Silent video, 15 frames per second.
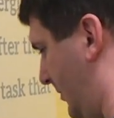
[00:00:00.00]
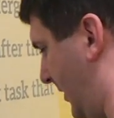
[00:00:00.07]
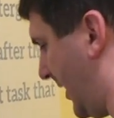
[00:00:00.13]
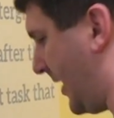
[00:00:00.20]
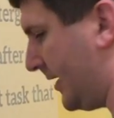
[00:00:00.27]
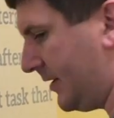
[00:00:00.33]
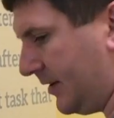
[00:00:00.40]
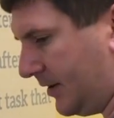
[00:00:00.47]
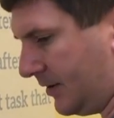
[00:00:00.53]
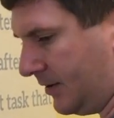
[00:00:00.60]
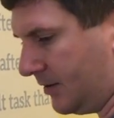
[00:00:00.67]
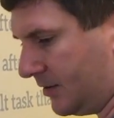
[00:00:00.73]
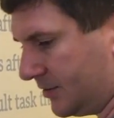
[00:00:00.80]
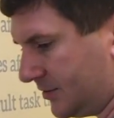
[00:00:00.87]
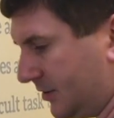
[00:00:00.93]
The idea
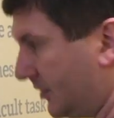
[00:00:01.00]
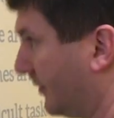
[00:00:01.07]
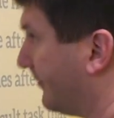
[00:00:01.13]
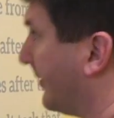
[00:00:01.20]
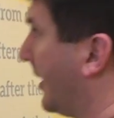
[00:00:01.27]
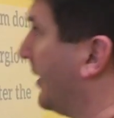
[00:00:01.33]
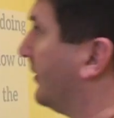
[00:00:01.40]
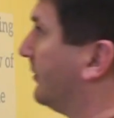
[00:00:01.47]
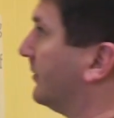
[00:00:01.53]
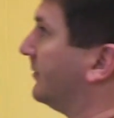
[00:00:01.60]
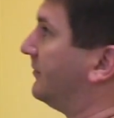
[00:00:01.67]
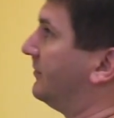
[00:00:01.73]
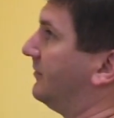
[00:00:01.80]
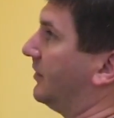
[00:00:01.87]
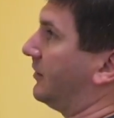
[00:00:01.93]
here is that the vinyl
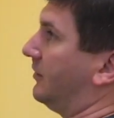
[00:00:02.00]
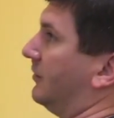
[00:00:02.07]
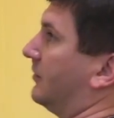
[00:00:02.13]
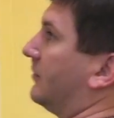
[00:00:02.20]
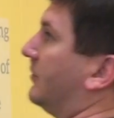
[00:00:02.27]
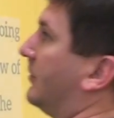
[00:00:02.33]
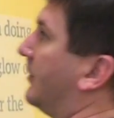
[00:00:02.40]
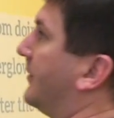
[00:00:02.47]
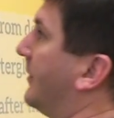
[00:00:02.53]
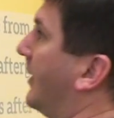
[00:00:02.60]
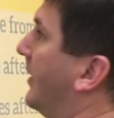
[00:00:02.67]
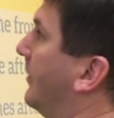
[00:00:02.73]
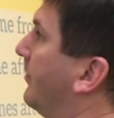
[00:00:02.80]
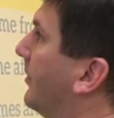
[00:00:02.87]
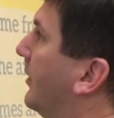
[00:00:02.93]
is stickier than the
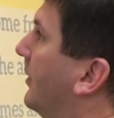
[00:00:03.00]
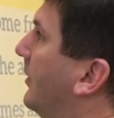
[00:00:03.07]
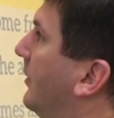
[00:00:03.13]
tape.